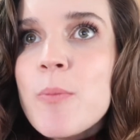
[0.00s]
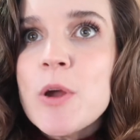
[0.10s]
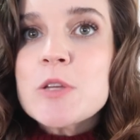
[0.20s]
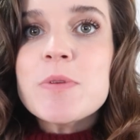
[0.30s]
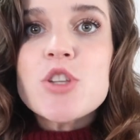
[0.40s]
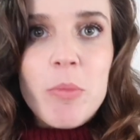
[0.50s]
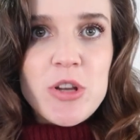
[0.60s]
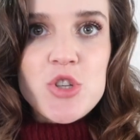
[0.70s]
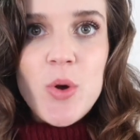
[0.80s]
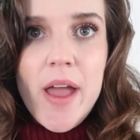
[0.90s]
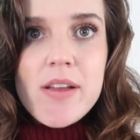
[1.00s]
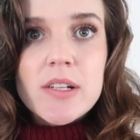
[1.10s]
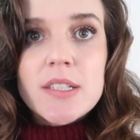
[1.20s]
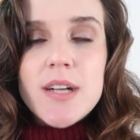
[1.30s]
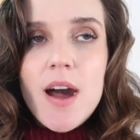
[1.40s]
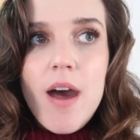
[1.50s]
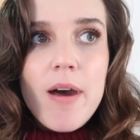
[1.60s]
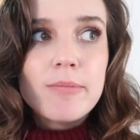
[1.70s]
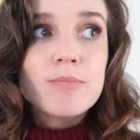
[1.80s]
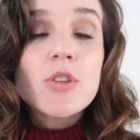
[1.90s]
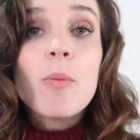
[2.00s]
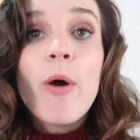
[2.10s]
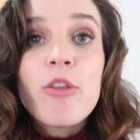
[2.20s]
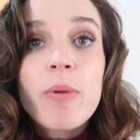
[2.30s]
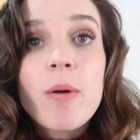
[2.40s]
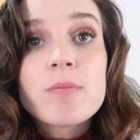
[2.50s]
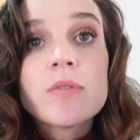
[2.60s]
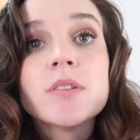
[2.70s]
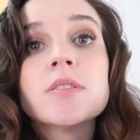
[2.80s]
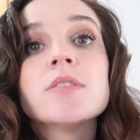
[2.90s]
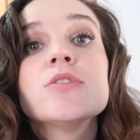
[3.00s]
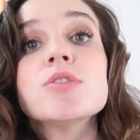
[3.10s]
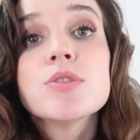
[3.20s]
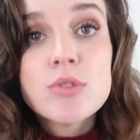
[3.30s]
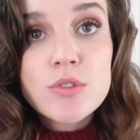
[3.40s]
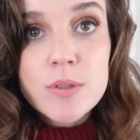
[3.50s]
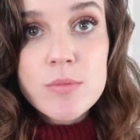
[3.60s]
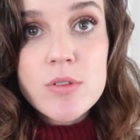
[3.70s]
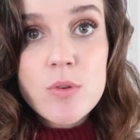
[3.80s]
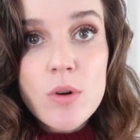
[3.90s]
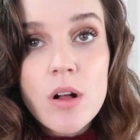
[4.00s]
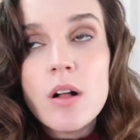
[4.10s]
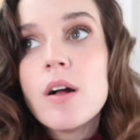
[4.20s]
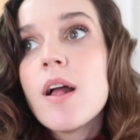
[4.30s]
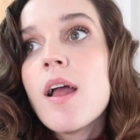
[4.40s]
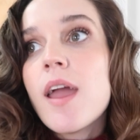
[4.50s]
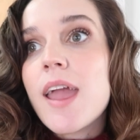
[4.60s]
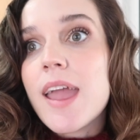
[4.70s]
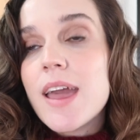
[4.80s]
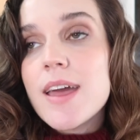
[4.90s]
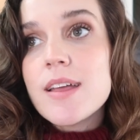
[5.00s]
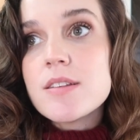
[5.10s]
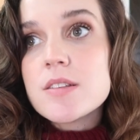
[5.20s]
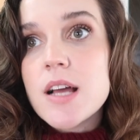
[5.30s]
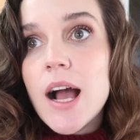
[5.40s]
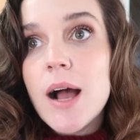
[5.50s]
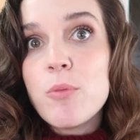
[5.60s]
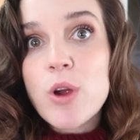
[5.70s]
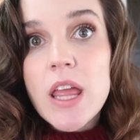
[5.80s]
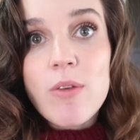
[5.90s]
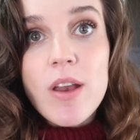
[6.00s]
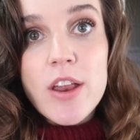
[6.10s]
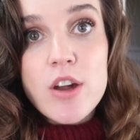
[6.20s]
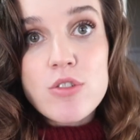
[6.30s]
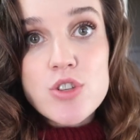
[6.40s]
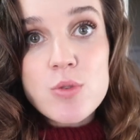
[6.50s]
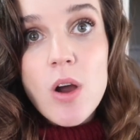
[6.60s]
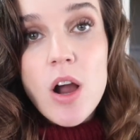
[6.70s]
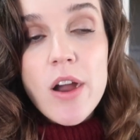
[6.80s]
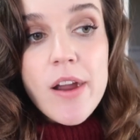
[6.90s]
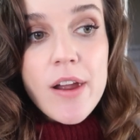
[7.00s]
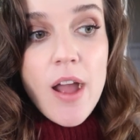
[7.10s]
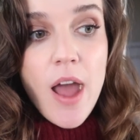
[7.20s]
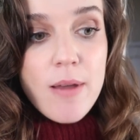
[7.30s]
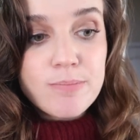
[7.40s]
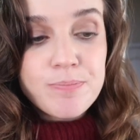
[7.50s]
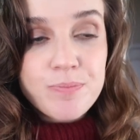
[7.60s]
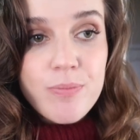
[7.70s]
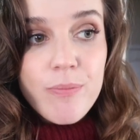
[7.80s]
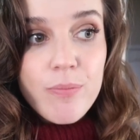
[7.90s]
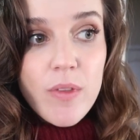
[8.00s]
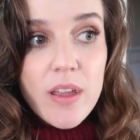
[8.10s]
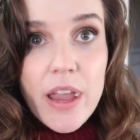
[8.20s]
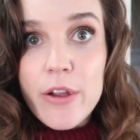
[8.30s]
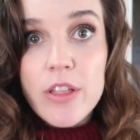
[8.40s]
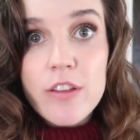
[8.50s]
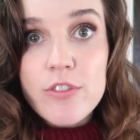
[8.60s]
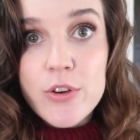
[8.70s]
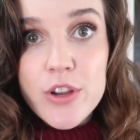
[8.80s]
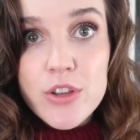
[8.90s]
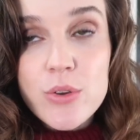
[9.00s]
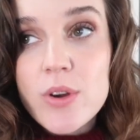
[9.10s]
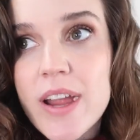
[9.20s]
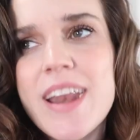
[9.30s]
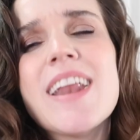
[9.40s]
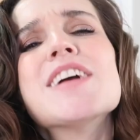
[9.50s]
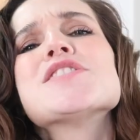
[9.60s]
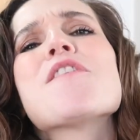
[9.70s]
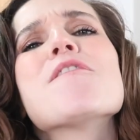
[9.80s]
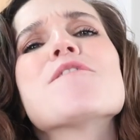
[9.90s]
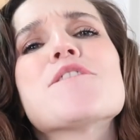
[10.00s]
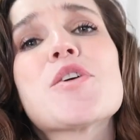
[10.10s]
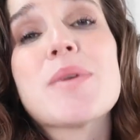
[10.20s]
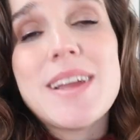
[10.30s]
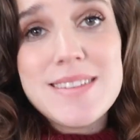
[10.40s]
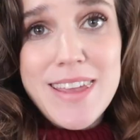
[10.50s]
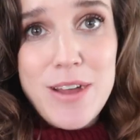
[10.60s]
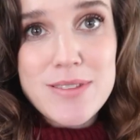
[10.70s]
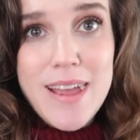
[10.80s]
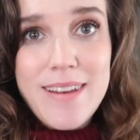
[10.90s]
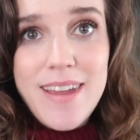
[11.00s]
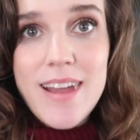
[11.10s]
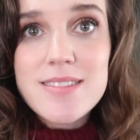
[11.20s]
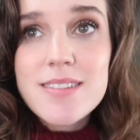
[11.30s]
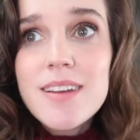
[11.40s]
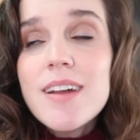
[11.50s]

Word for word: brings me so much joy. Um, the boys will be home soon from school, and um, we're gonna get ready to go to our um, Caroling for a Cure, and it is freezing outside, guys.